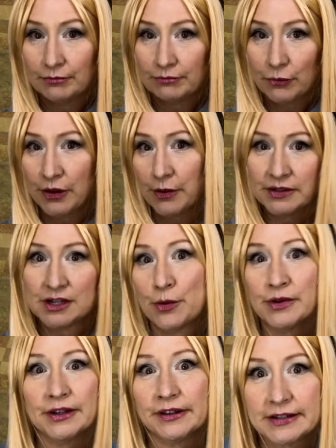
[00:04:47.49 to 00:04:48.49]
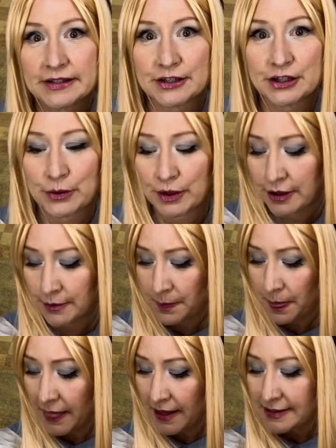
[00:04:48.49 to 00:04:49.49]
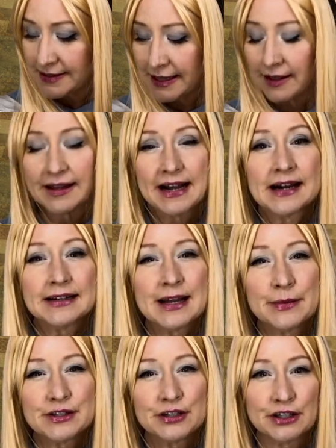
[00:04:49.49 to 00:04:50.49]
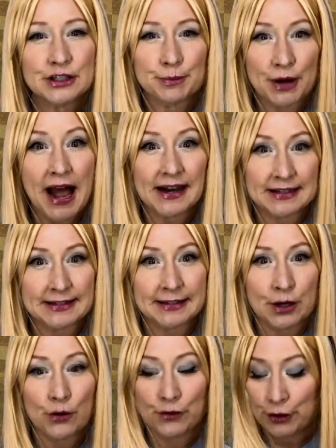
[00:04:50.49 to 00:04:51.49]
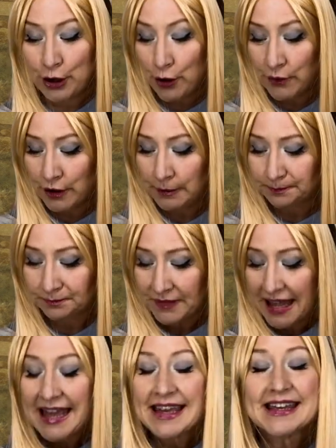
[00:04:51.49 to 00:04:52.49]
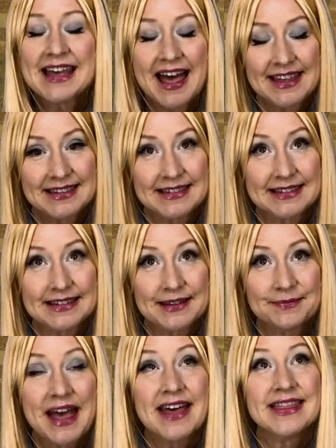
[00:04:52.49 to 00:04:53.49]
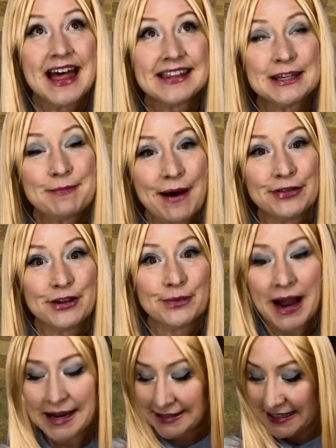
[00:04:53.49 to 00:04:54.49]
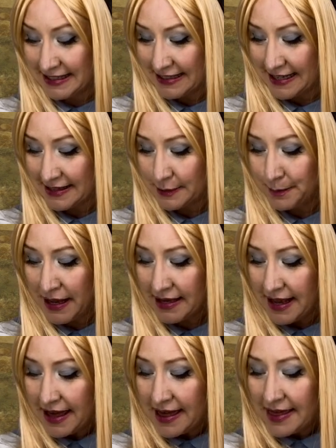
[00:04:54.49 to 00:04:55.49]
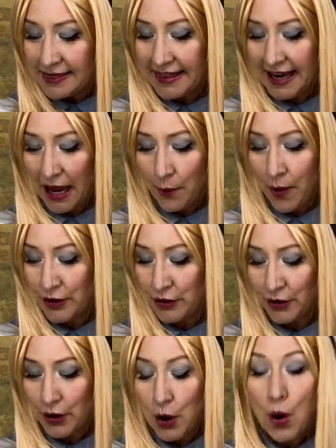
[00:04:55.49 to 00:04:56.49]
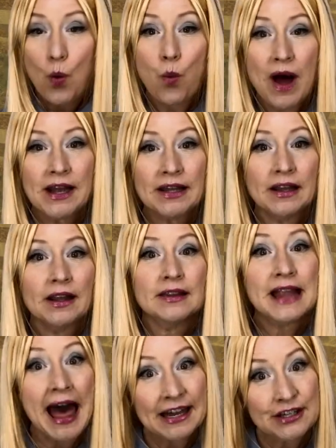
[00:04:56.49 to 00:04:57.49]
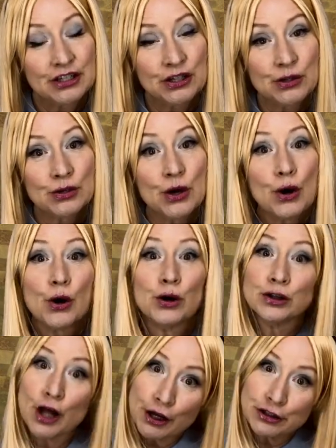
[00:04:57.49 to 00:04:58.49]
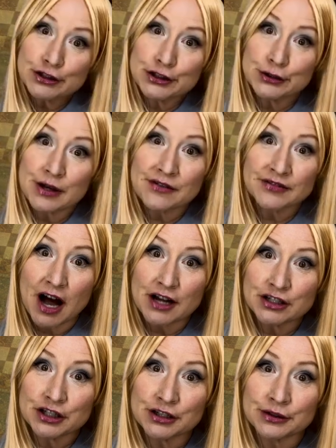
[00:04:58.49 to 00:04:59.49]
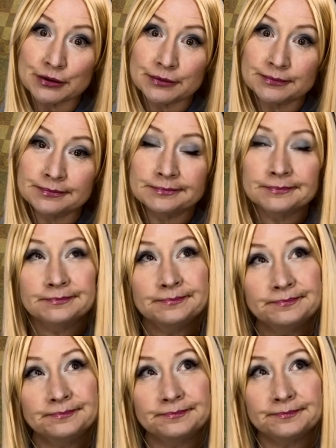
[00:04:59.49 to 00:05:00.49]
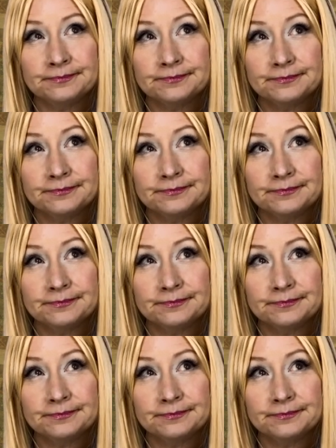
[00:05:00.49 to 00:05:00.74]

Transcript: well, there was no one to listen to her, still, it was good to practice it over and over. Yes, that's about the right distance, but then I wonder what latitude or longitude I've got to. Hmm.